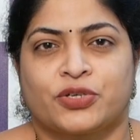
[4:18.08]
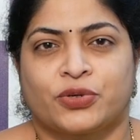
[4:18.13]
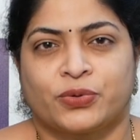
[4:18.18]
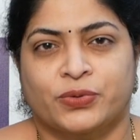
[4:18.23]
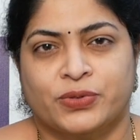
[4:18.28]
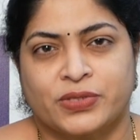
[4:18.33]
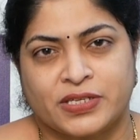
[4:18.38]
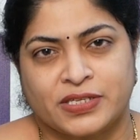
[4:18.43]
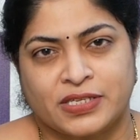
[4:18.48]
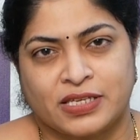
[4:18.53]
to do
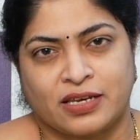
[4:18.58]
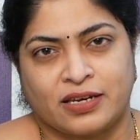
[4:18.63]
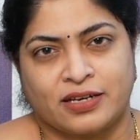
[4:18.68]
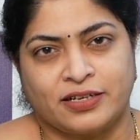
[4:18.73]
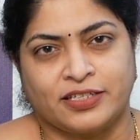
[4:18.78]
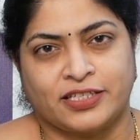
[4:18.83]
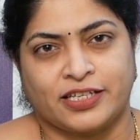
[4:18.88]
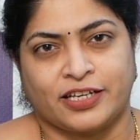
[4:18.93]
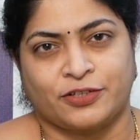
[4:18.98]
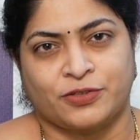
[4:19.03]

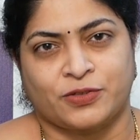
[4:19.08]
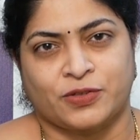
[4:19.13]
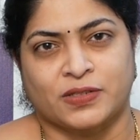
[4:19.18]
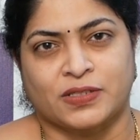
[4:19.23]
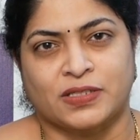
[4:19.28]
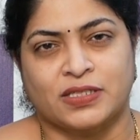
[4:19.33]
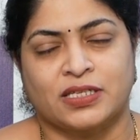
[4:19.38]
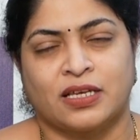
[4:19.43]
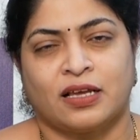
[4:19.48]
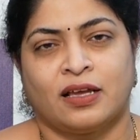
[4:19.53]
cesarean
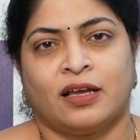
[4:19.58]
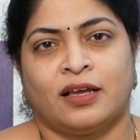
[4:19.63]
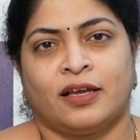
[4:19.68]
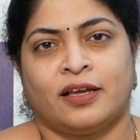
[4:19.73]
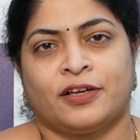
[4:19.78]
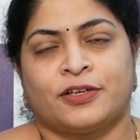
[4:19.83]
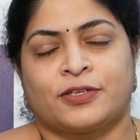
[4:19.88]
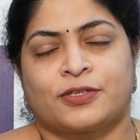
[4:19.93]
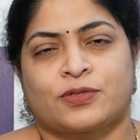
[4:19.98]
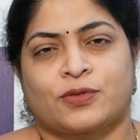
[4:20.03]
sections.
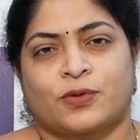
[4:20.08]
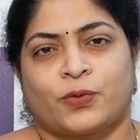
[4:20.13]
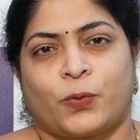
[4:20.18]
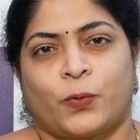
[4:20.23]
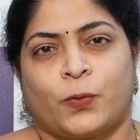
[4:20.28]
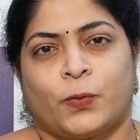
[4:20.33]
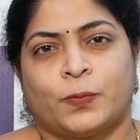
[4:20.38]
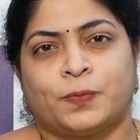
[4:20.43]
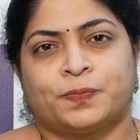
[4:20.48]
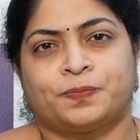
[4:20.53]

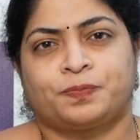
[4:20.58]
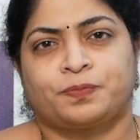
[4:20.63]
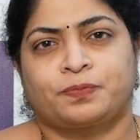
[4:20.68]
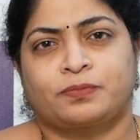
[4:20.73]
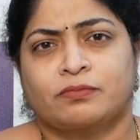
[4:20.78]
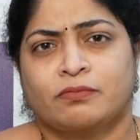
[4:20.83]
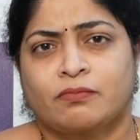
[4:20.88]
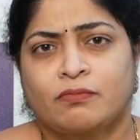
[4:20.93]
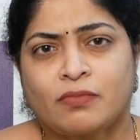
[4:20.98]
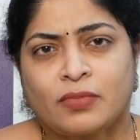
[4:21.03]
So
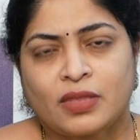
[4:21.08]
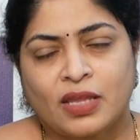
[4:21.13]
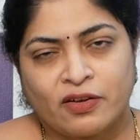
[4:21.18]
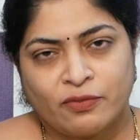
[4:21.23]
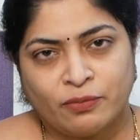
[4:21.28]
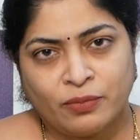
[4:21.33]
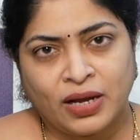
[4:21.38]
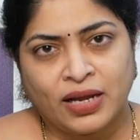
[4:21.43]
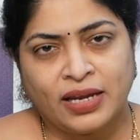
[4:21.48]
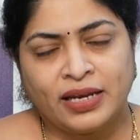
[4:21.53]

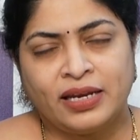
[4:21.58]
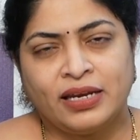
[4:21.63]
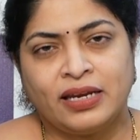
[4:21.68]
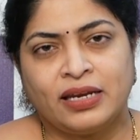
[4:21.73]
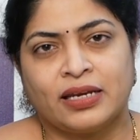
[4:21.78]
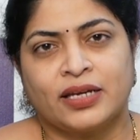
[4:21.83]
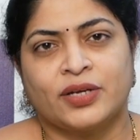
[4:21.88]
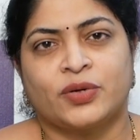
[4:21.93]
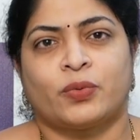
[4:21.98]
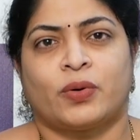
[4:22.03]
my
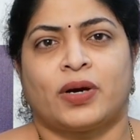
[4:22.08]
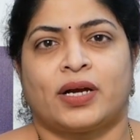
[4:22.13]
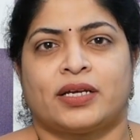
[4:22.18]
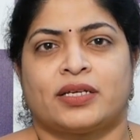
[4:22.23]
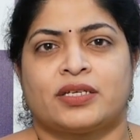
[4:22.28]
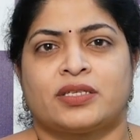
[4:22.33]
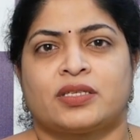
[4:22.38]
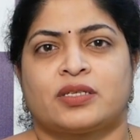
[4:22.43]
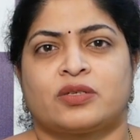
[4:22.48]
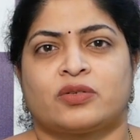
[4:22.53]

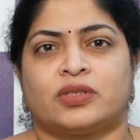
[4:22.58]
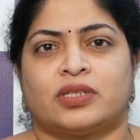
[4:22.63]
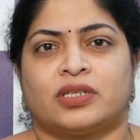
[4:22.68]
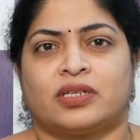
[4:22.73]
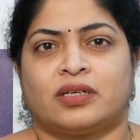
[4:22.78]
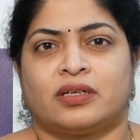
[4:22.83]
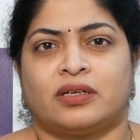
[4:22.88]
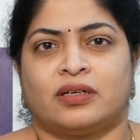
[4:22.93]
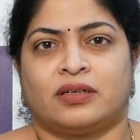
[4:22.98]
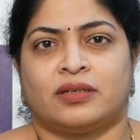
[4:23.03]
advice to
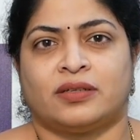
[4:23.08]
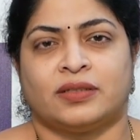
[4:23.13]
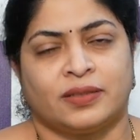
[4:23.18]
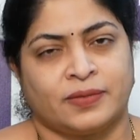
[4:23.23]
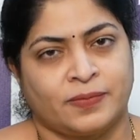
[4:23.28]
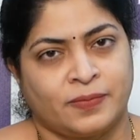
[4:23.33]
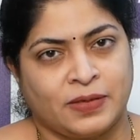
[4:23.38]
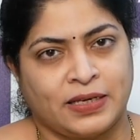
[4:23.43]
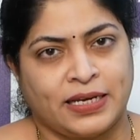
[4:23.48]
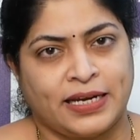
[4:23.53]
the
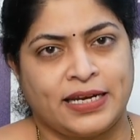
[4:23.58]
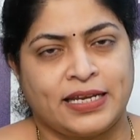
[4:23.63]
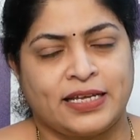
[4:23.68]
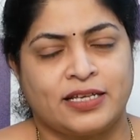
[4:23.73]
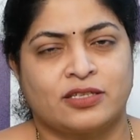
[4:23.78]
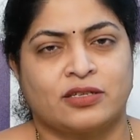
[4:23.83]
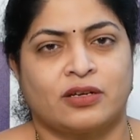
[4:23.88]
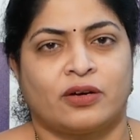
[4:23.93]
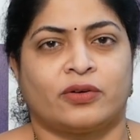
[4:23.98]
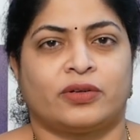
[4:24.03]

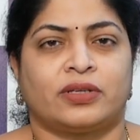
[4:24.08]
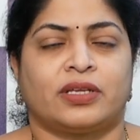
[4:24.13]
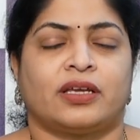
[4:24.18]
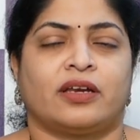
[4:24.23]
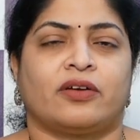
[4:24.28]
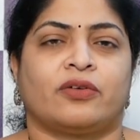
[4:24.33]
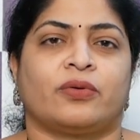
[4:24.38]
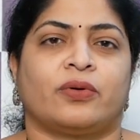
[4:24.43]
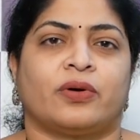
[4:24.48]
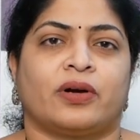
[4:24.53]
ladies out there
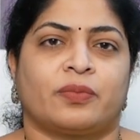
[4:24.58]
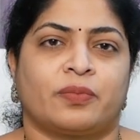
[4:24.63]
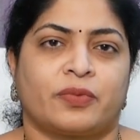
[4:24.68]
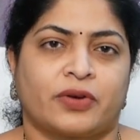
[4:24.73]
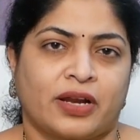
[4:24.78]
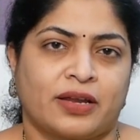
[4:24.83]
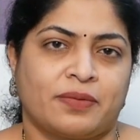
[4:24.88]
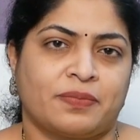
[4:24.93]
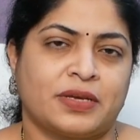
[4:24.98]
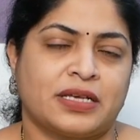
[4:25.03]
who are
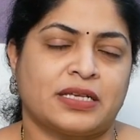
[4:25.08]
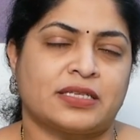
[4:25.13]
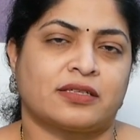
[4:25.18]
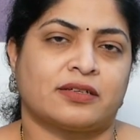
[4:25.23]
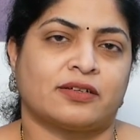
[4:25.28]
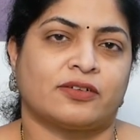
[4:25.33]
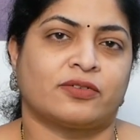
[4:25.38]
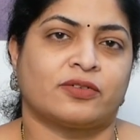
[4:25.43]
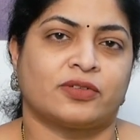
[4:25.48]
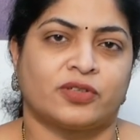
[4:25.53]
preemies
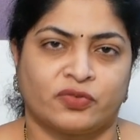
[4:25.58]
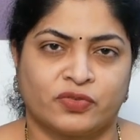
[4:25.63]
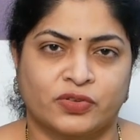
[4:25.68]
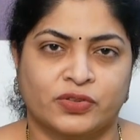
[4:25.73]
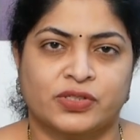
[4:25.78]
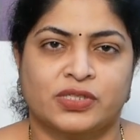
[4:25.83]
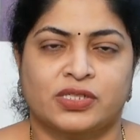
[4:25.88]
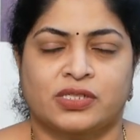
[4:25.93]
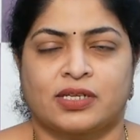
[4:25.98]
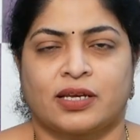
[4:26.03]
or the
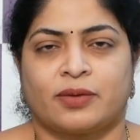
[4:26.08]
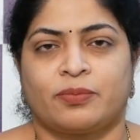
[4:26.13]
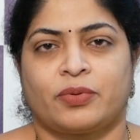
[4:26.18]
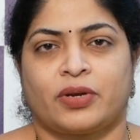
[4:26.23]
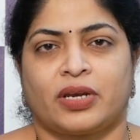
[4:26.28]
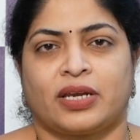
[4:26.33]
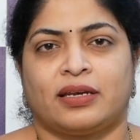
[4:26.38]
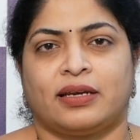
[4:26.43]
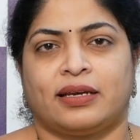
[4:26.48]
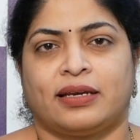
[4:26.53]
first time
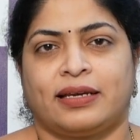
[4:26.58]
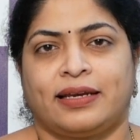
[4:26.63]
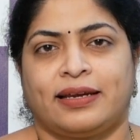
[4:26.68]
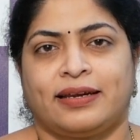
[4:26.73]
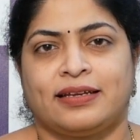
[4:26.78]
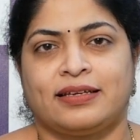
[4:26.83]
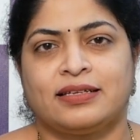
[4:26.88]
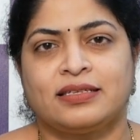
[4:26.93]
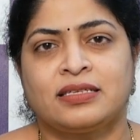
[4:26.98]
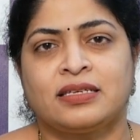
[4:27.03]
pregnant
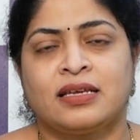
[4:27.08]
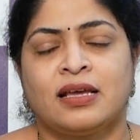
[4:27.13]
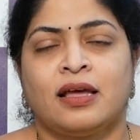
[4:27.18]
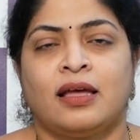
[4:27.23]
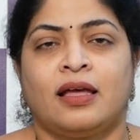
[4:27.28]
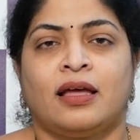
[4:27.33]
ladies,